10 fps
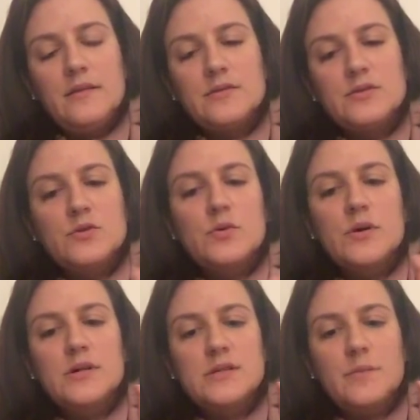the
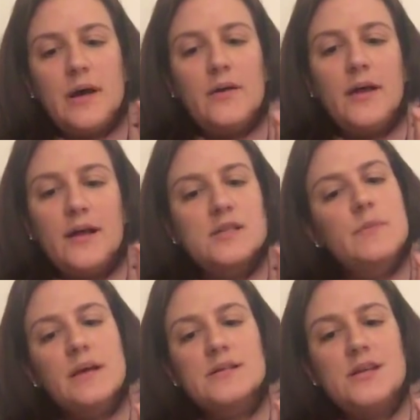story is about
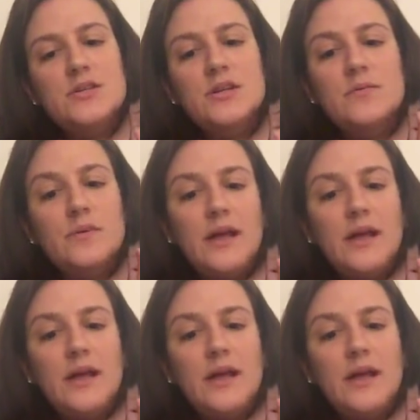expectation and